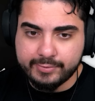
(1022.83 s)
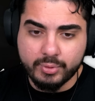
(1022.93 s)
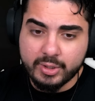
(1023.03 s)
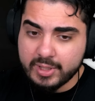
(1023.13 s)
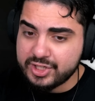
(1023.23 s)
you
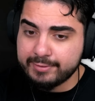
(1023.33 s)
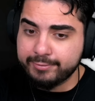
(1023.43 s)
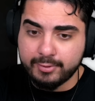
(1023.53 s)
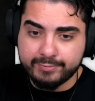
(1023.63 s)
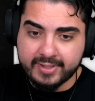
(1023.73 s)
wanna watch the
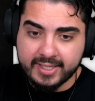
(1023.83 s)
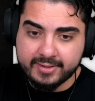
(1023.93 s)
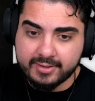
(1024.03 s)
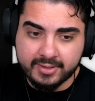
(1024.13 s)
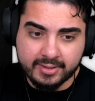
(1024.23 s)
full
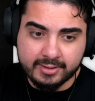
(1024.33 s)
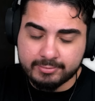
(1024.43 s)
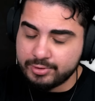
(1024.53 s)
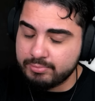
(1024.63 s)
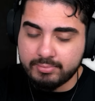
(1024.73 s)
fight, uh,
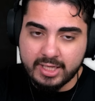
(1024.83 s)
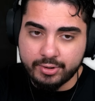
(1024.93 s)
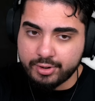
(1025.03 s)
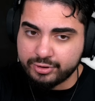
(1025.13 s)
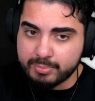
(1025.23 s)

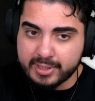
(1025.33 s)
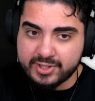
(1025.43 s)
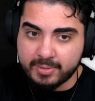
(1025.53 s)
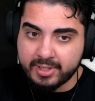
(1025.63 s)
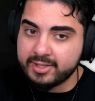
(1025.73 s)
either go to my
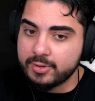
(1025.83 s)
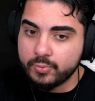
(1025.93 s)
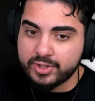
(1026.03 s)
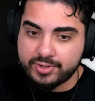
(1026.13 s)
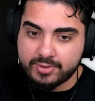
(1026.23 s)
subreddit and
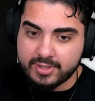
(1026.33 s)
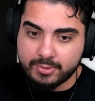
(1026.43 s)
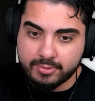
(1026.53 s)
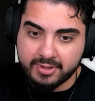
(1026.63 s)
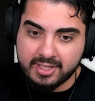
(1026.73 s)
watch this
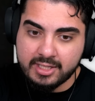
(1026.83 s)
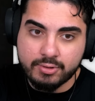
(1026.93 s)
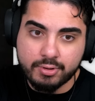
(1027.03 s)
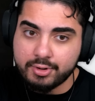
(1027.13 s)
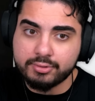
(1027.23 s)
whole thing,
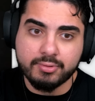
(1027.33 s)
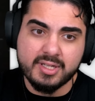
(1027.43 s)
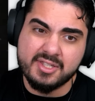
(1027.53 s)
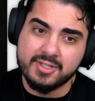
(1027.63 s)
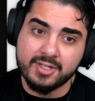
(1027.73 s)
or go to
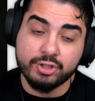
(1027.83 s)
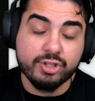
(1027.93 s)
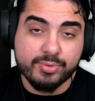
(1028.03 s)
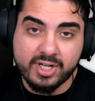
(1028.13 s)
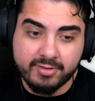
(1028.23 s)
his uh,
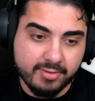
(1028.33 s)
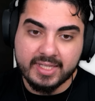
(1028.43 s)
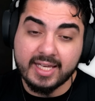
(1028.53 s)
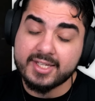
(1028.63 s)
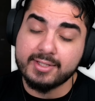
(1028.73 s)
YouTube channel.
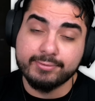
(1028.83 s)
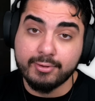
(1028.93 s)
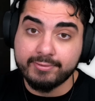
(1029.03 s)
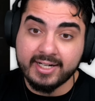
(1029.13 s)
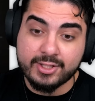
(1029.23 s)
He has the
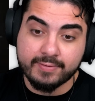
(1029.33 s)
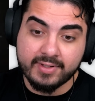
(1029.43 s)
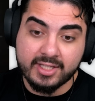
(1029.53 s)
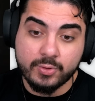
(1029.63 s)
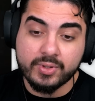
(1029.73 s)
full fights over
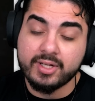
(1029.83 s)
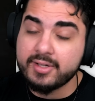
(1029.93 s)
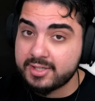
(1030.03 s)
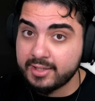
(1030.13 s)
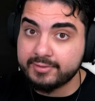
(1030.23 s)
there with other
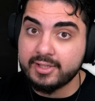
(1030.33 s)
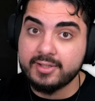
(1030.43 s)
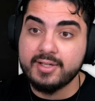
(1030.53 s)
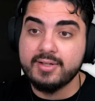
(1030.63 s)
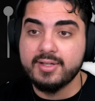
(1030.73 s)
stuff that he
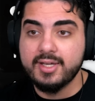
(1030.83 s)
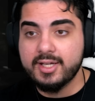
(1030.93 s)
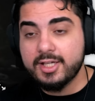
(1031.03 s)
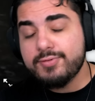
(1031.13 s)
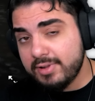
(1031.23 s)
did.
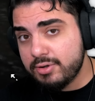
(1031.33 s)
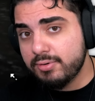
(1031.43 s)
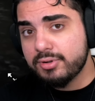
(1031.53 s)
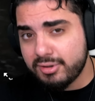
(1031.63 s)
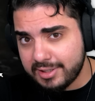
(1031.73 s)
It's really
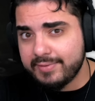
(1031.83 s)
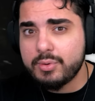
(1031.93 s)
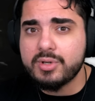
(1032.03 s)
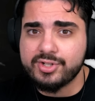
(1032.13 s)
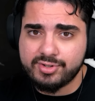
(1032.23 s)
cool. Go give it a
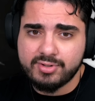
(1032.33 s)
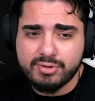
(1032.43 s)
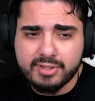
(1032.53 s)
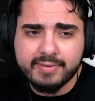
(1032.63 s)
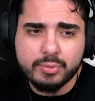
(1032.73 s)
watch. Go give it a